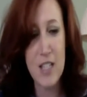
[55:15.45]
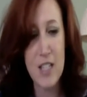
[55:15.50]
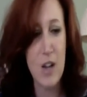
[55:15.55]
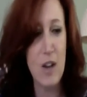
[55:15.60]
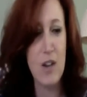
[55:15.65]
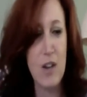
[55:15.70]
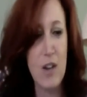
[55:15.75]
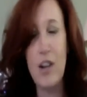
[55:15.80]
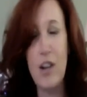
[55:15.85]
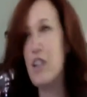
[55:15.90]
So
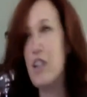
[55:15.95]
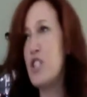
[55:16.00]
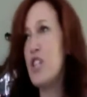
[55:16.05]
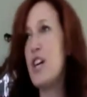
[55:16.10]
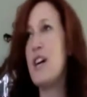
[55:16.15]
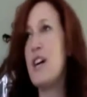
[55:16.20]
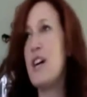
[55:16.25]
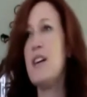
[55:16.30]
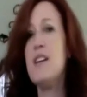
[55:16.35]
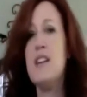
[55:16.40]
I
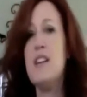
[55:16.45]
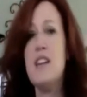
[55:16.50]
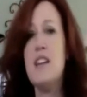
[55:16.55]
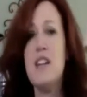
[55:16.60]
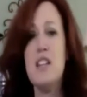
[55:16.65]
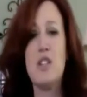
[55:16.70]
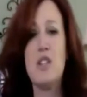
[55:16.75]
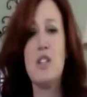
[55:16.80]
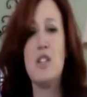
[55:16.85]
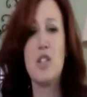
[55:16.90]
encourage you
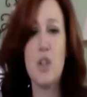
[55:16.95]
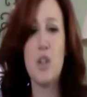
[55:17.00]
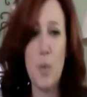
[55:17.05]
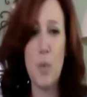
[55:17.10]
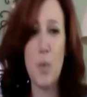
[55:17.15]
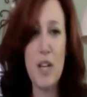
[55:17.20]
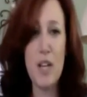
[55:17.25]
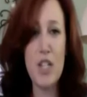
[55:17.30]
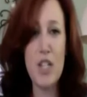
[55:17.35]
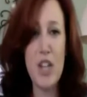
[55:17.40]
to to
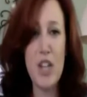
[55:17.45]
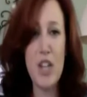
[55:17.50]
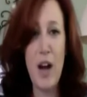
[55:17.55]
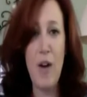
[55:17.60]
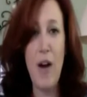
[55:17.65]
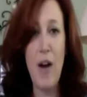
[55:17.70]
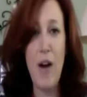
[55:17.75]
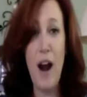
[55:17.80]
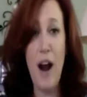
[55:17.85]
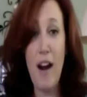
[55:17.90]
reach
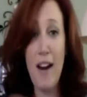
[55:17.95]
out.